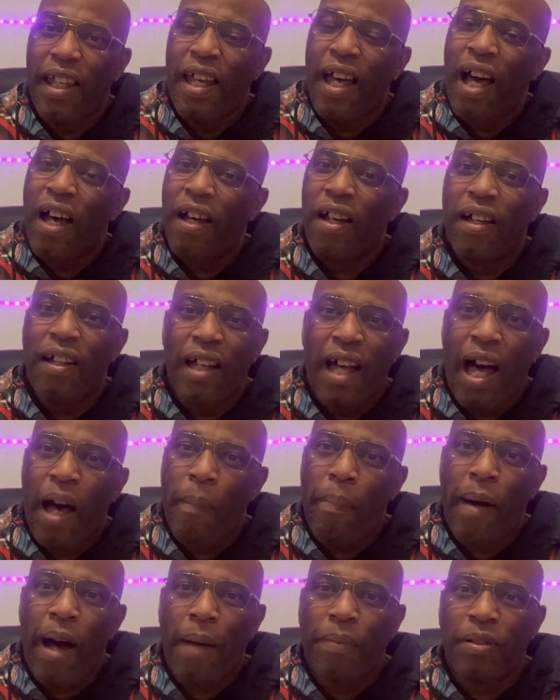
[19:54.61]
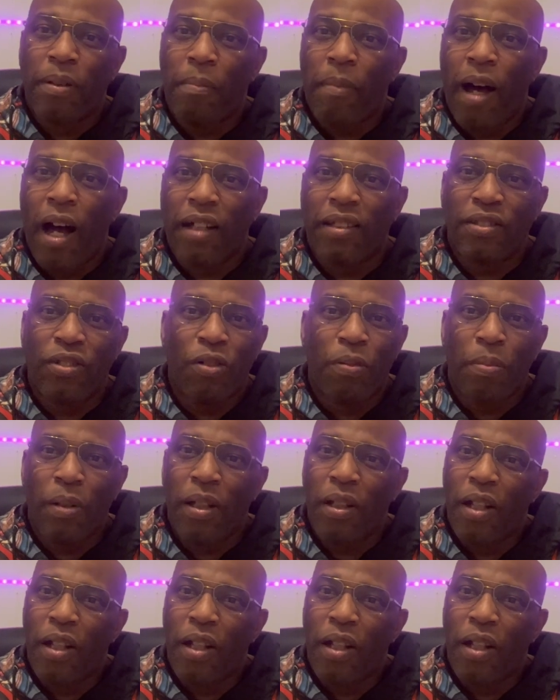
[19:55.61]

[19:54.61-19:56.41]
uh, I'll pop some boxes open